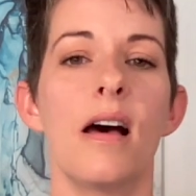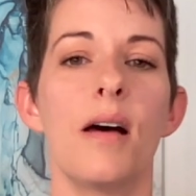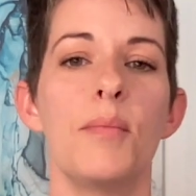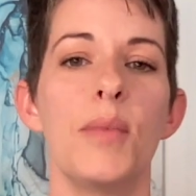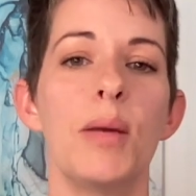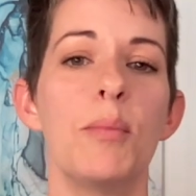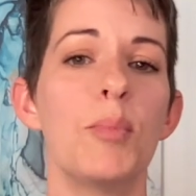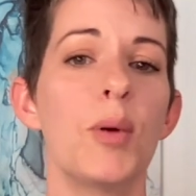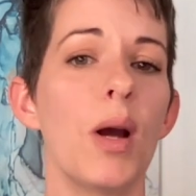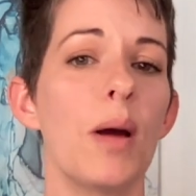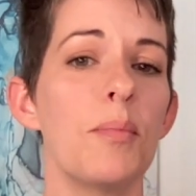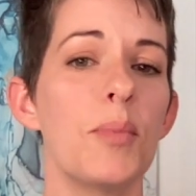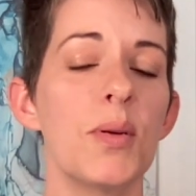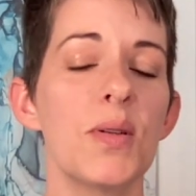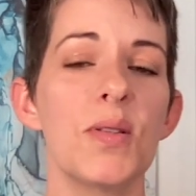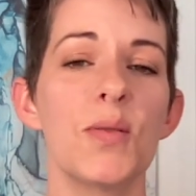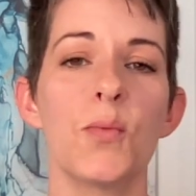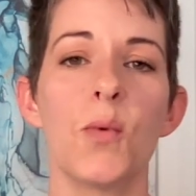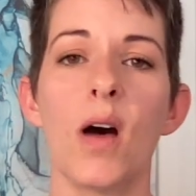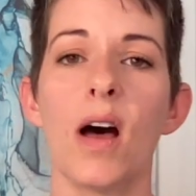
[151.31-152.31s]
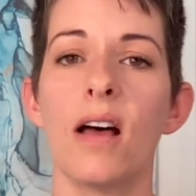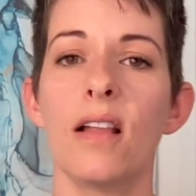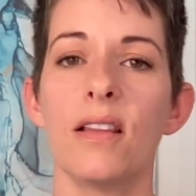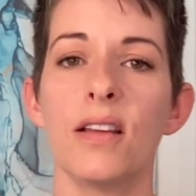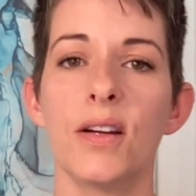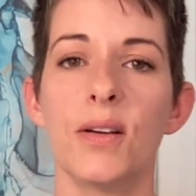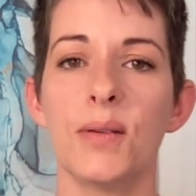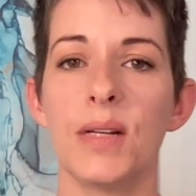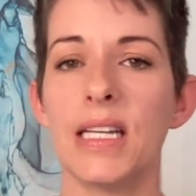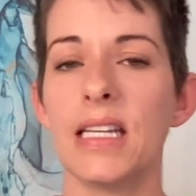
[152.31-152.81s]
improper
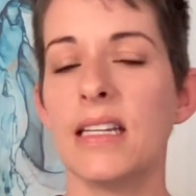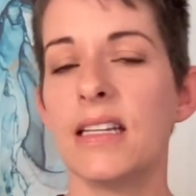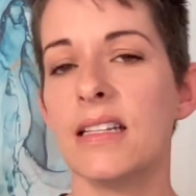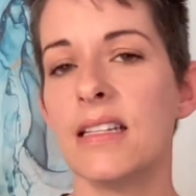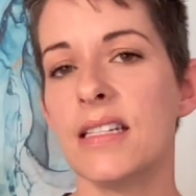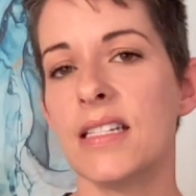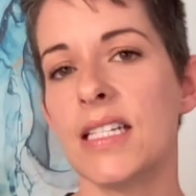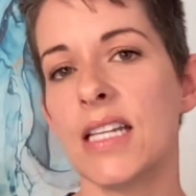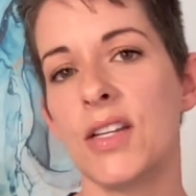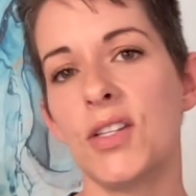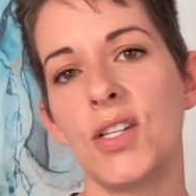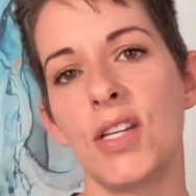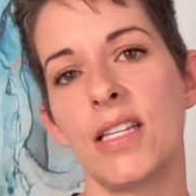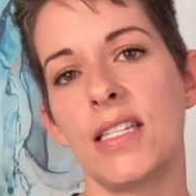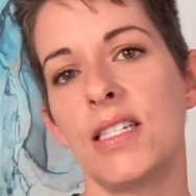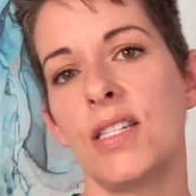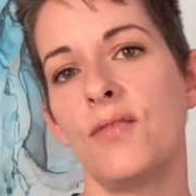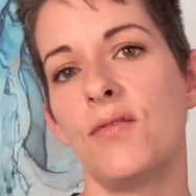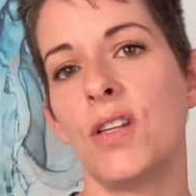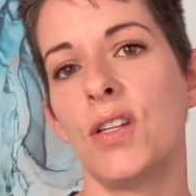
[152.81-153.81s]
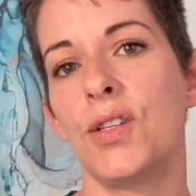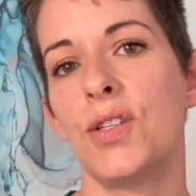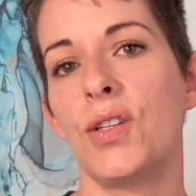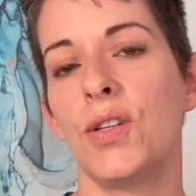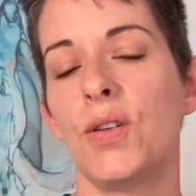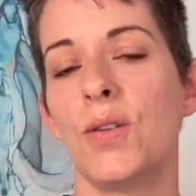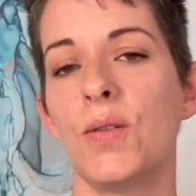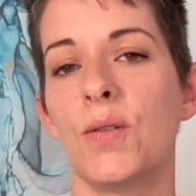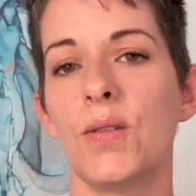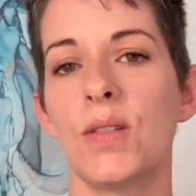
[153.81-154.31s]
swallow, eating and digestive
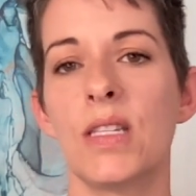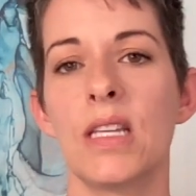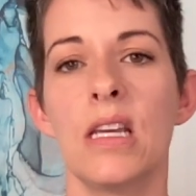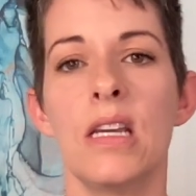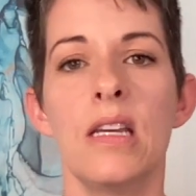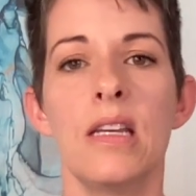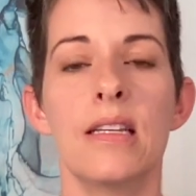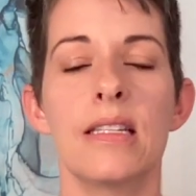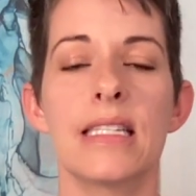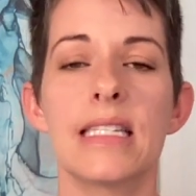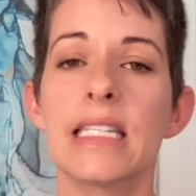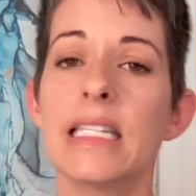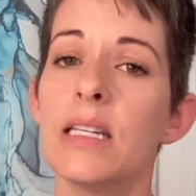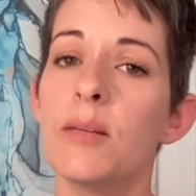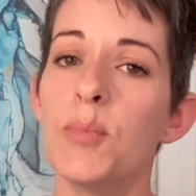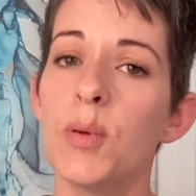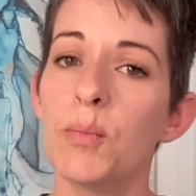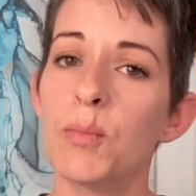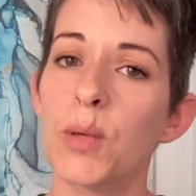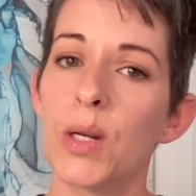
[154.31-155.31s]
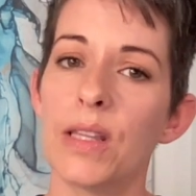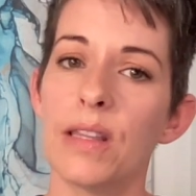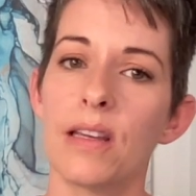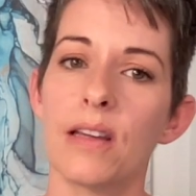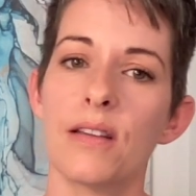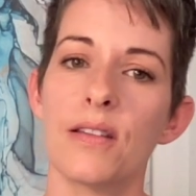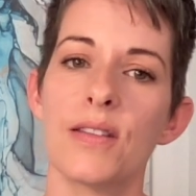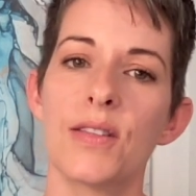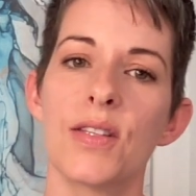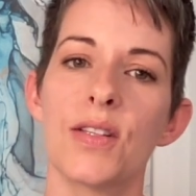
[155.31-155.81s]
issues, sleep and breathing
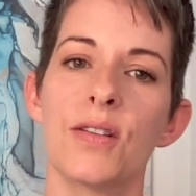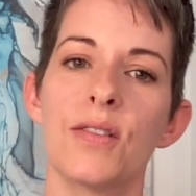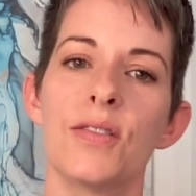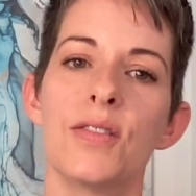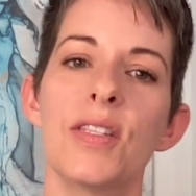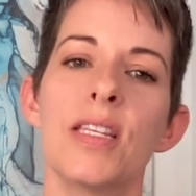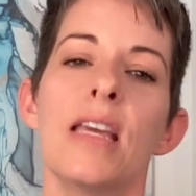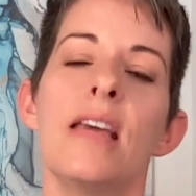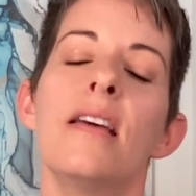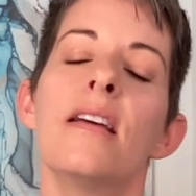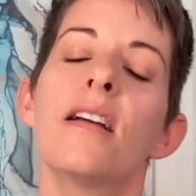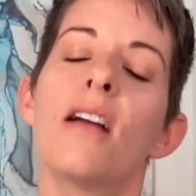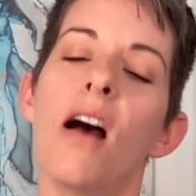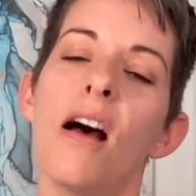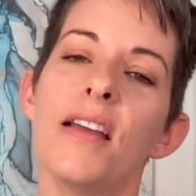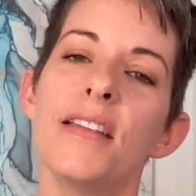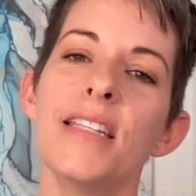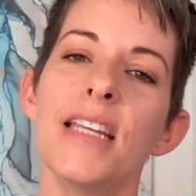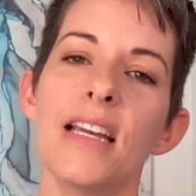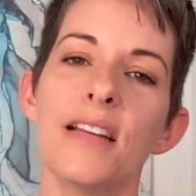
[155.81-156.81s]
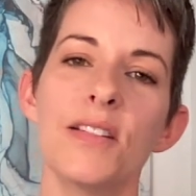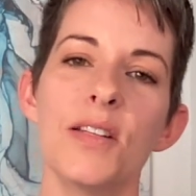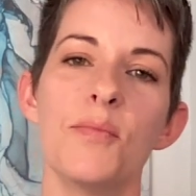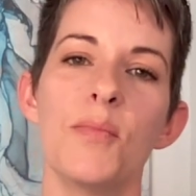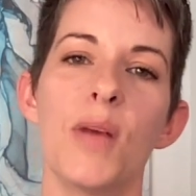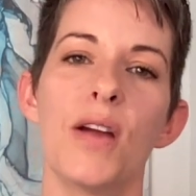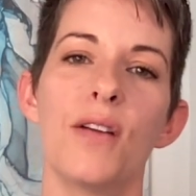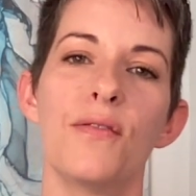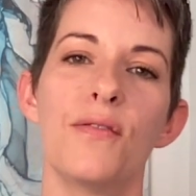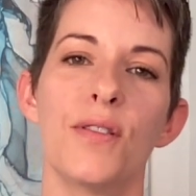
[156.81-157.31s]
concerns, contact a
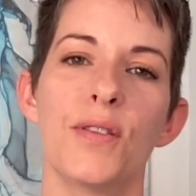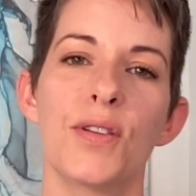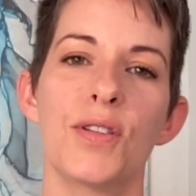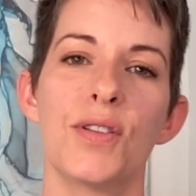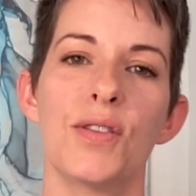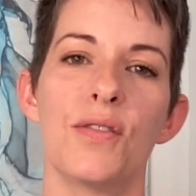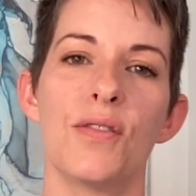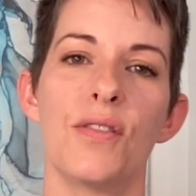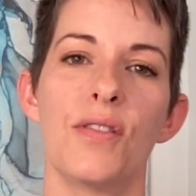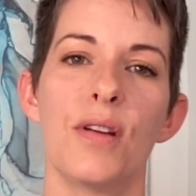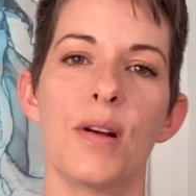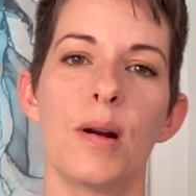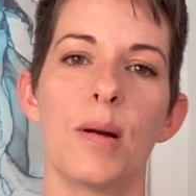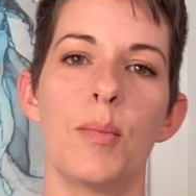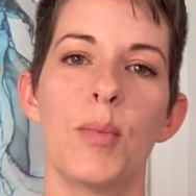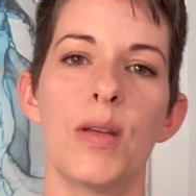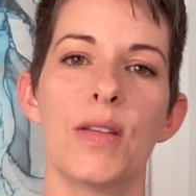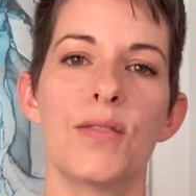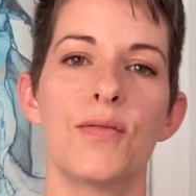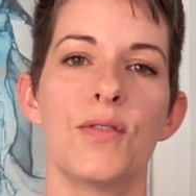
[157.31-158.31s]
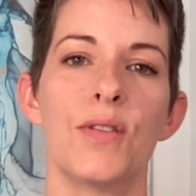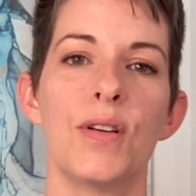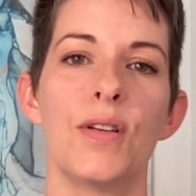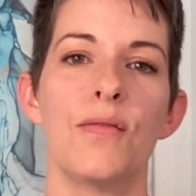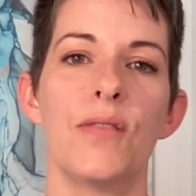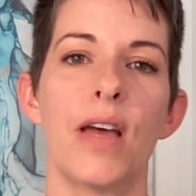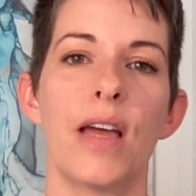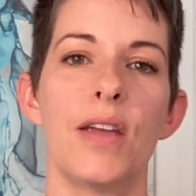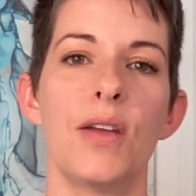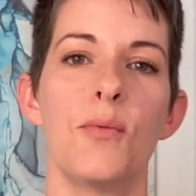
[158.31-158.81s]
myofunctional therapist for an
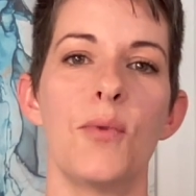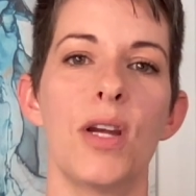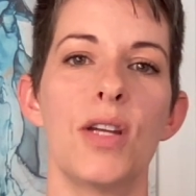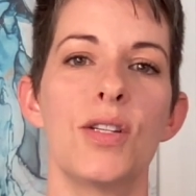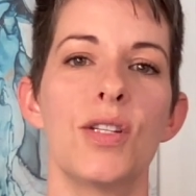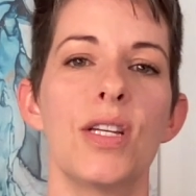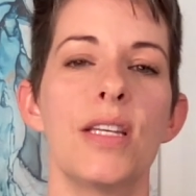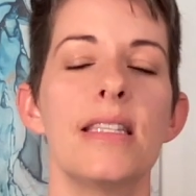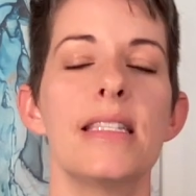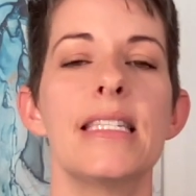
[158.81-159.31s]
evaluation.